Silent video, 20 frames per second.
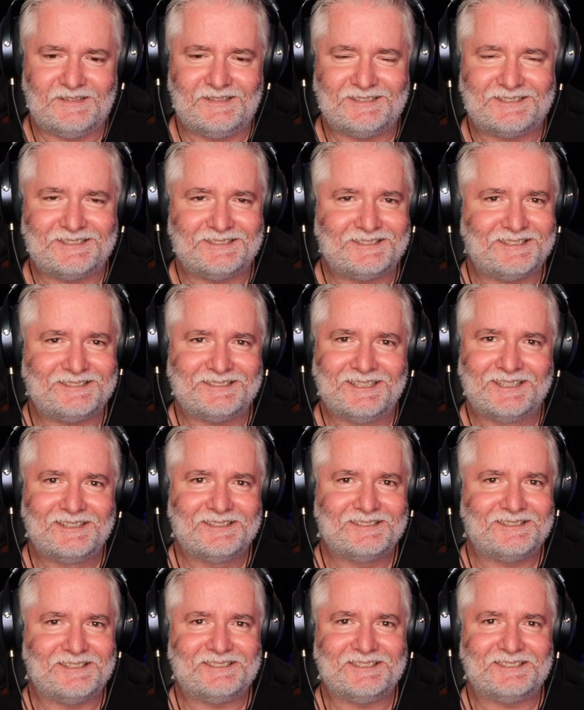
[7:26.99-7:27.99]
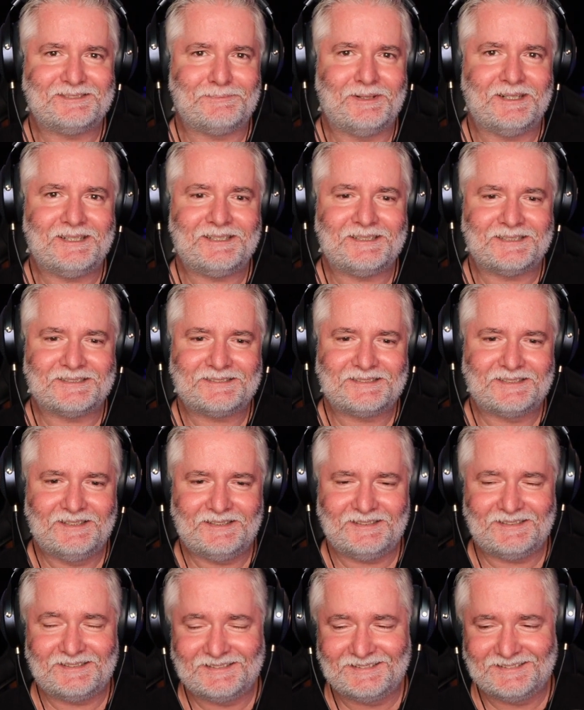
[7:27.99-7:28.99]
She's such a smart ass.
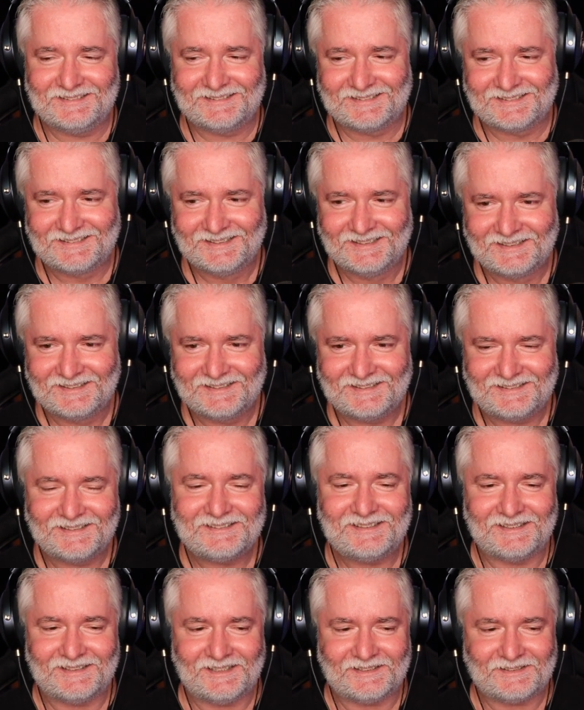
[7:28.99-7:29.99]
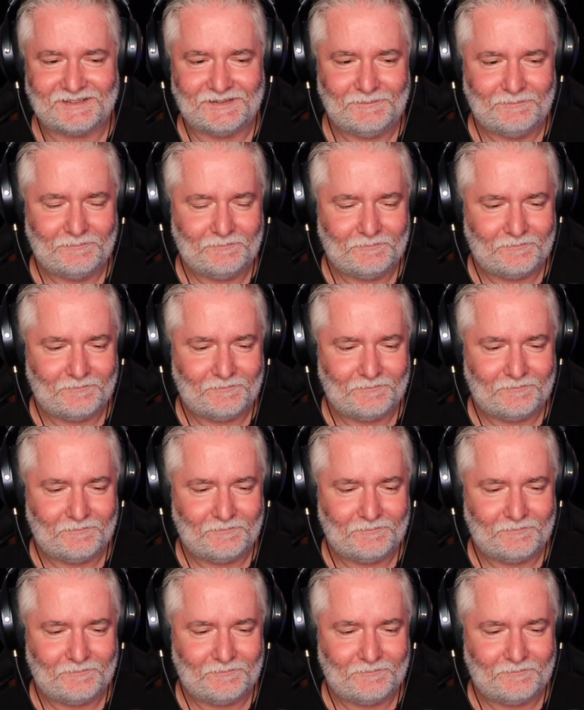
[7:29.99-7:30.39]
I like her.